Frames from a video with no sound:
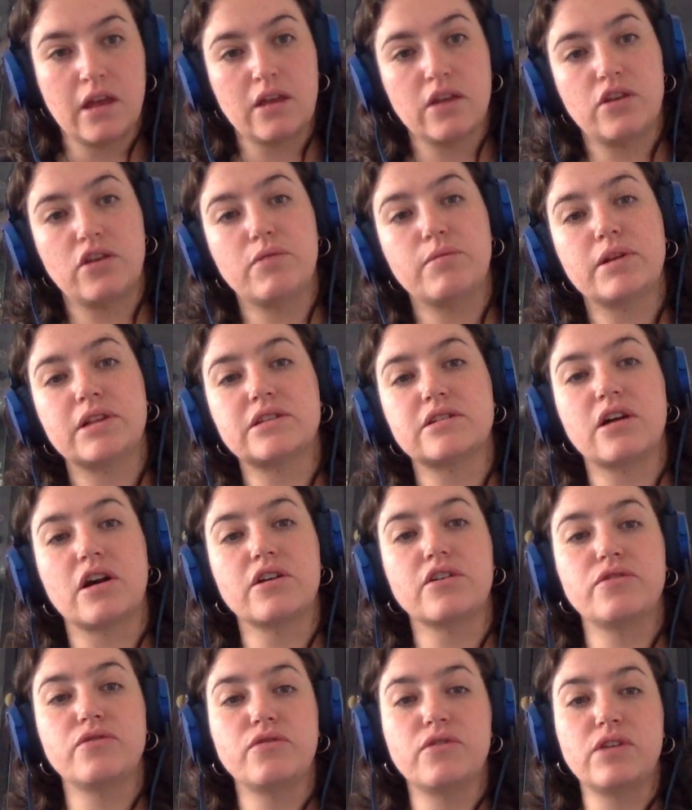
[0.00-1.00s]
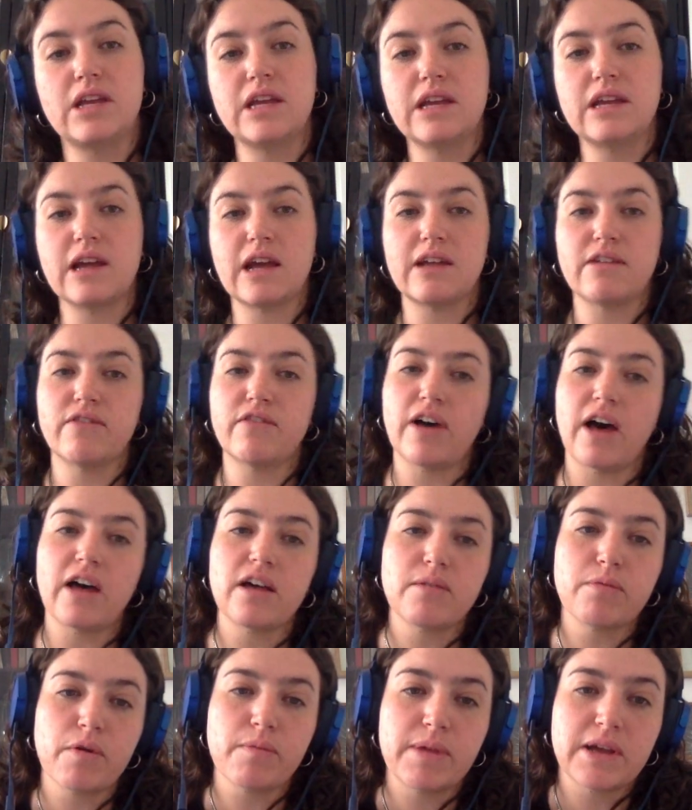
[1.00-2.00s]
Humans are unique and
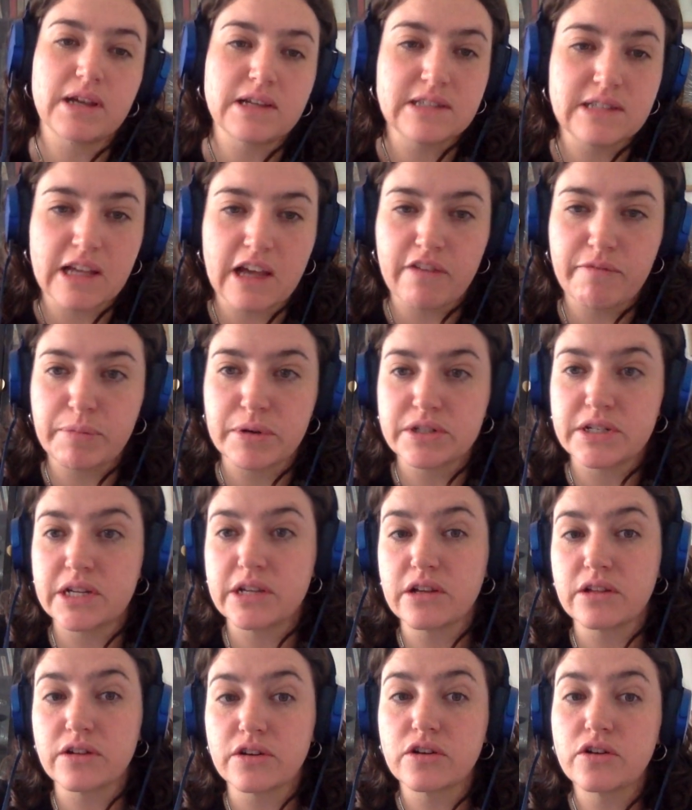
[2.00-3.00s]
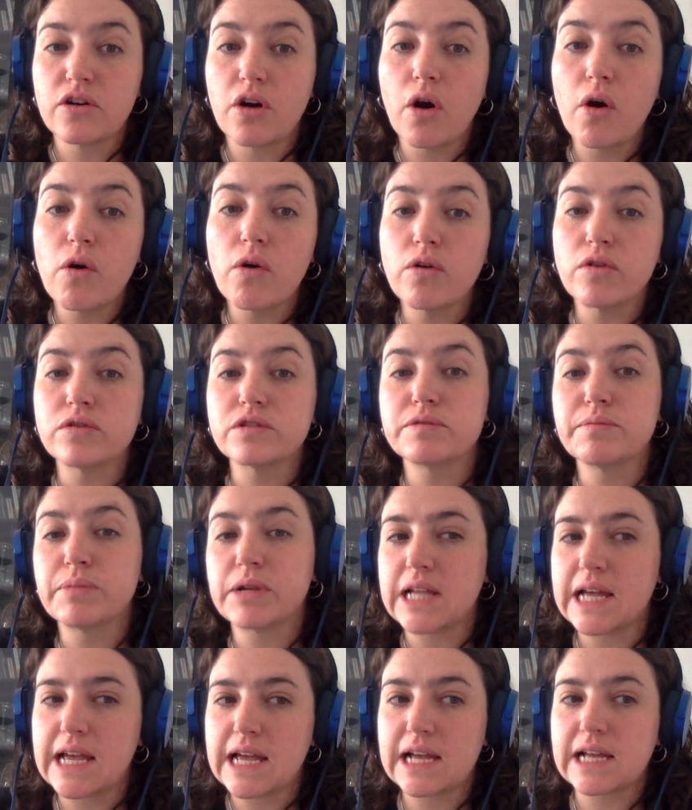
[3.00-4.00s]
valuable because they have particular goals,
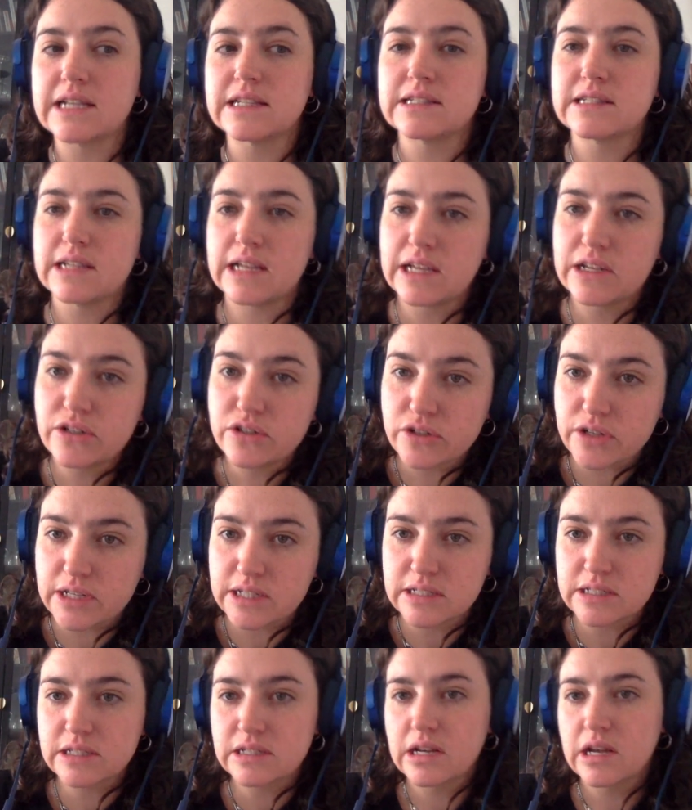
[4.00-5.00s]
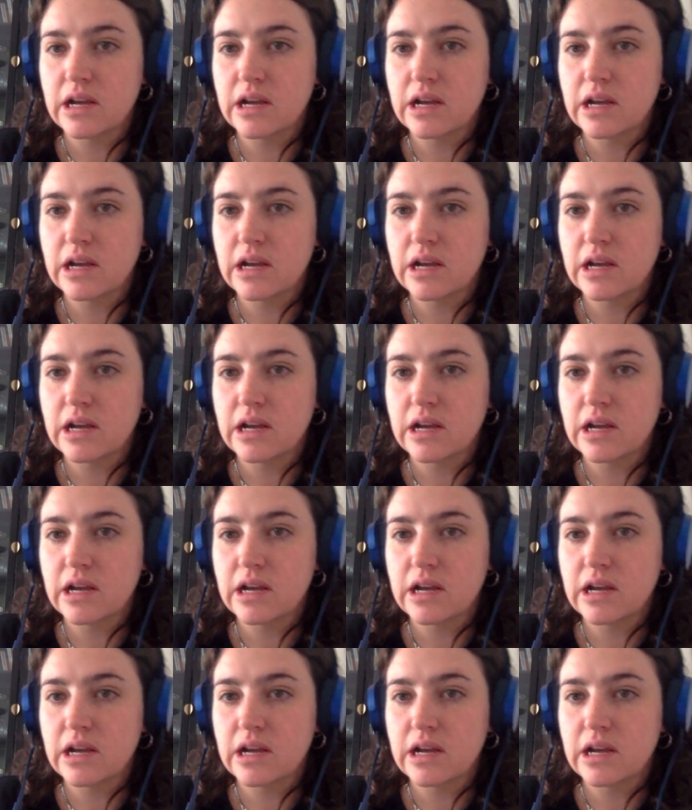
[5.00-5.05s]
plans, interests,